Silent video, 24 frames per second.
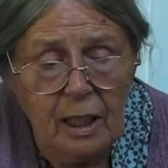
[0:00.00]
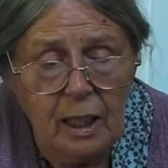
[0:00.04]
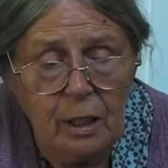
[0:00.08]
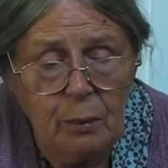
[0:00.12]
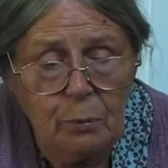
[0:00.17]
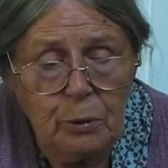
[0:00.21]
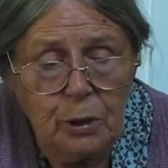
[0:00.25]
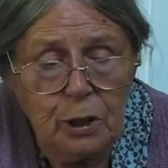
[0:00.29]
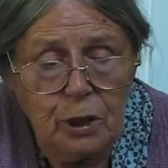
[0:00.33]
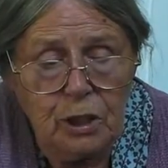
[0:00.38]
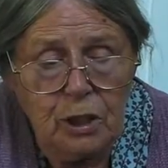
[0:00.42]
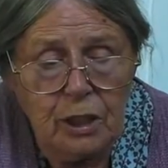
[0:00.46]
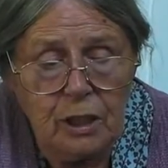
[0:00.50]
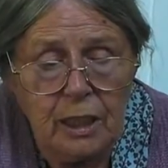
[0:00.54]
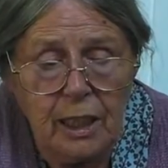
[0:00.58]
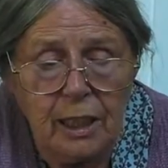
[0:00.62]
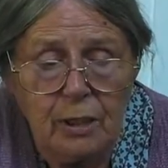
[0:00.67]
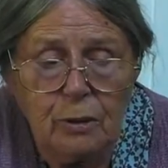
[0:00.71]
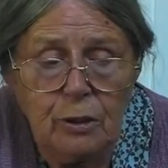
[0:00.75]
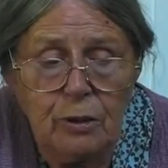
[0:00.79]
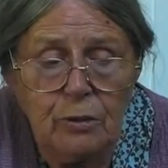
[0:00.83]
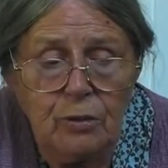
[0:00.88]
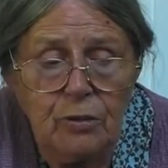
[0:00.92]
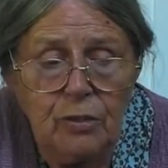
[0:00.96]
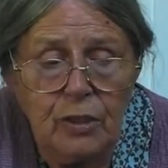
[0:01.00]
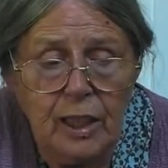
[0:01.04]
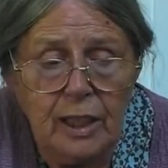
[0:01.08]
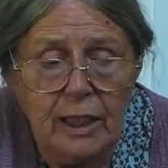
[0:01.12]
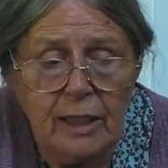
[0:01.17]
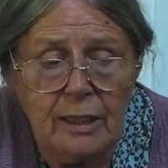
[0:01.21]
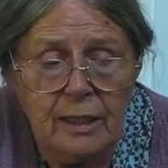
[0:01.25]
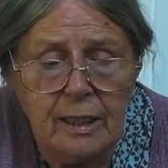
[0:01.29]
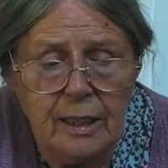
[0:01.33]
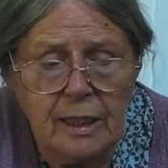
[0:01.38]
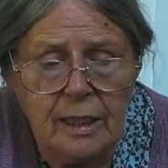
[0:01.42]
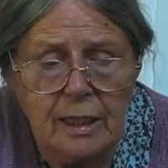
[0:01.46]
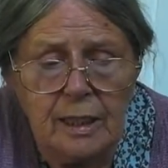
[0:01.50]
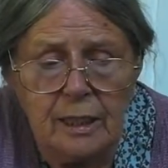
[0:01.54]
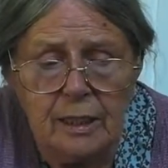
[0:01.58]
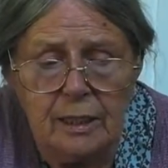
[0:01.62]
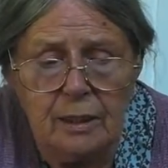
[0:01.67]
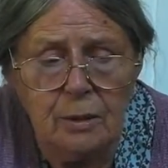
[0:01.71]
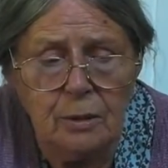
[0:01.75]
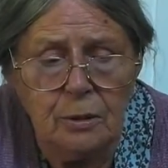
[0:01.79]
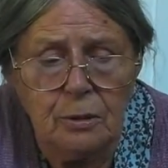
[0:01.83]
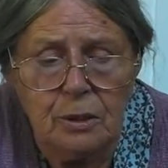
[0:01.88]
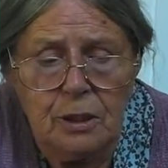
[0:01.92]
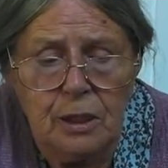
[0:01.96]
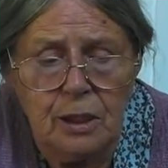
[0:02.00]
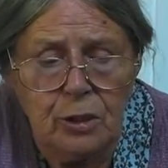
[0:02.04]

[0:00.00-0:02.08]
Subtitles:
I wish that I could find a skilled